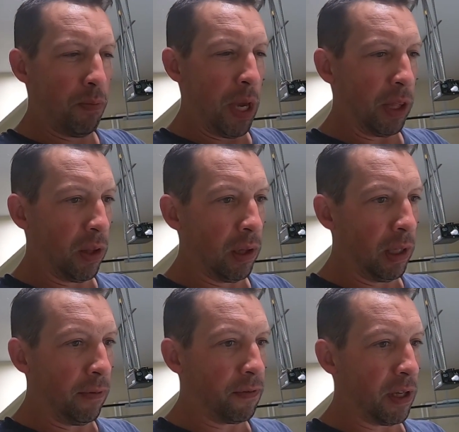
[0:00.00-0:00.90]
make the
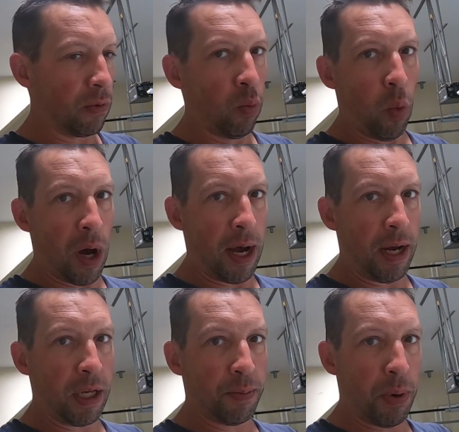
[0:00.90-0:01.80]
lift as
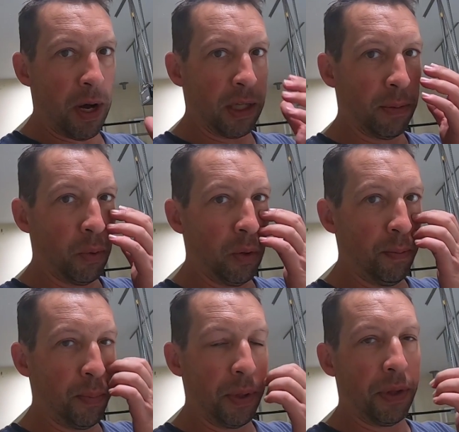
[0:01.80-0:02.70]
wide as
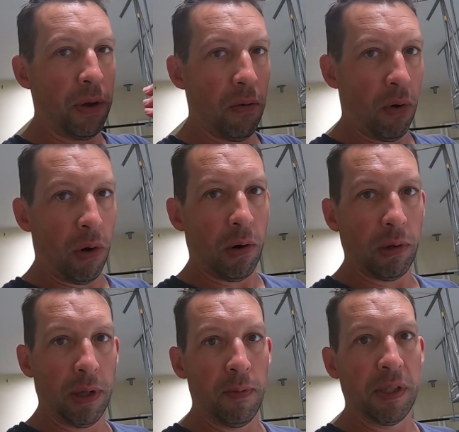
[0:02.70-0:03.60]
possible, but there
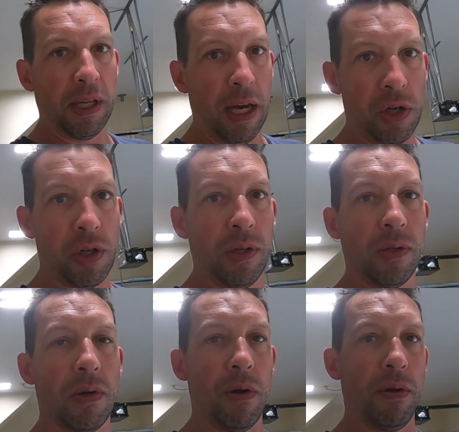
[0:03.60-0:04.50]
are
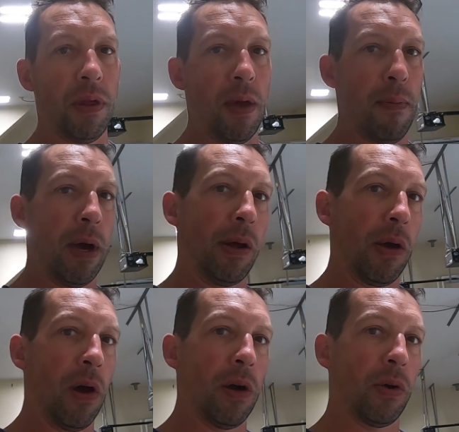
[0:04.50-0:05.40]
limitations on the amount
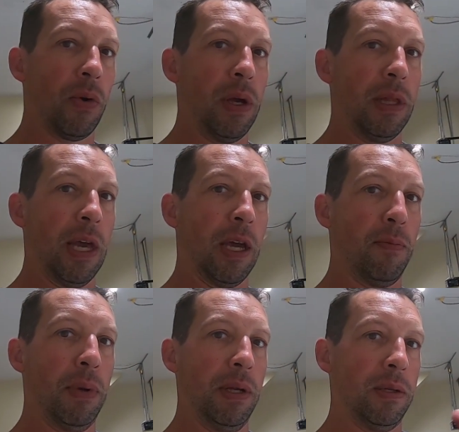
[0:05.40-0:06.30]
of concrete that
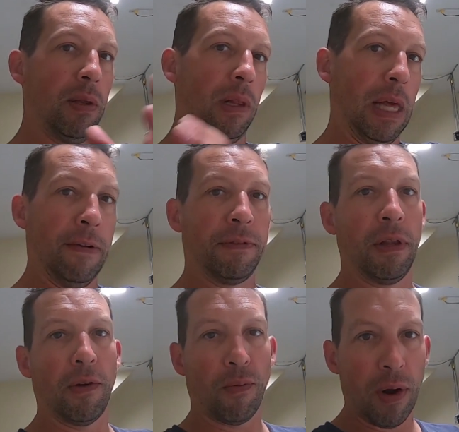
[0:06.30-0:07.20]
could be to the left
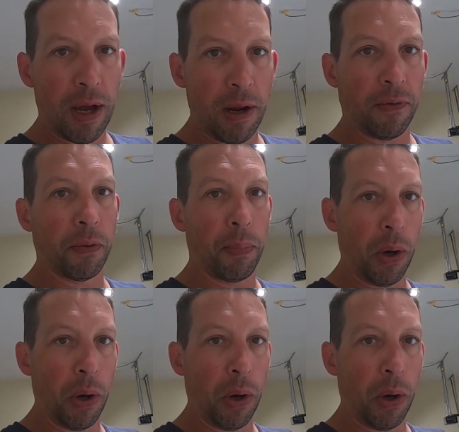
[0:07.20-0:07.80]
and the right of the